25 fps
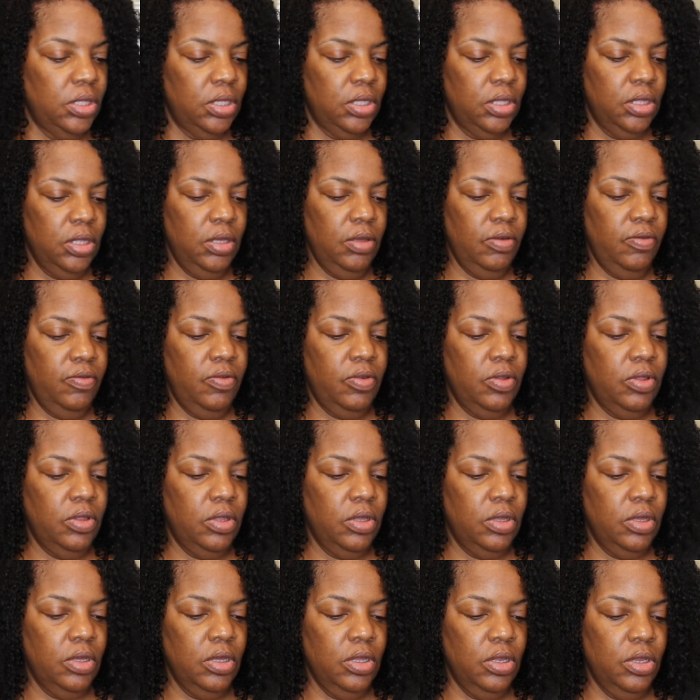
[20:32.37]
The leave it
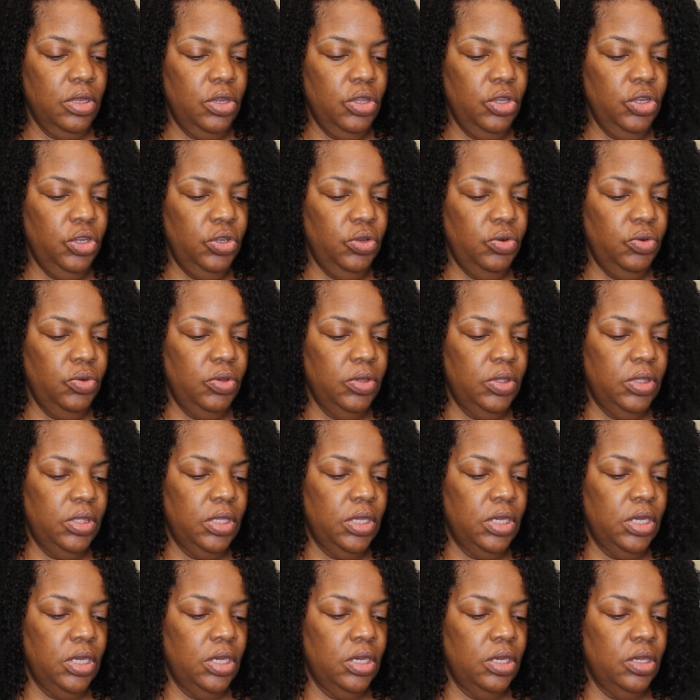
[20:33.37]
the conditioner
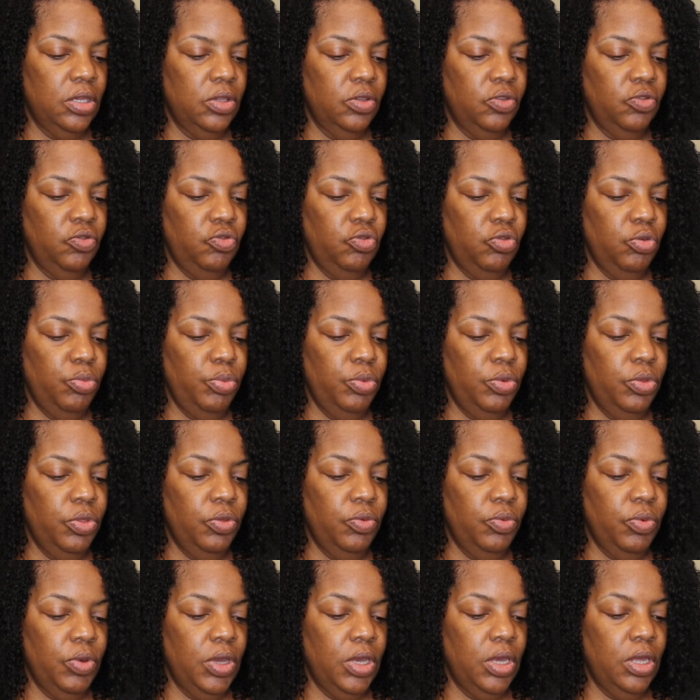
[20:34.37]
says triple
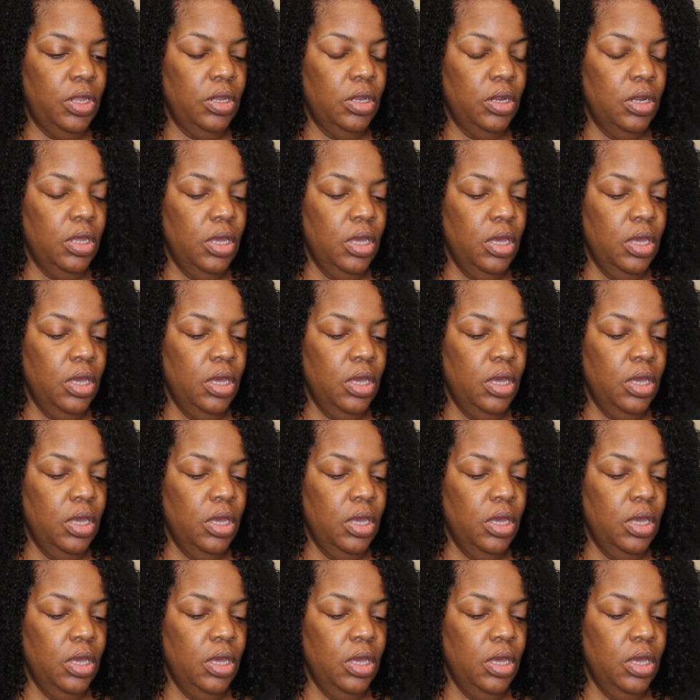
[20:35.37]
threat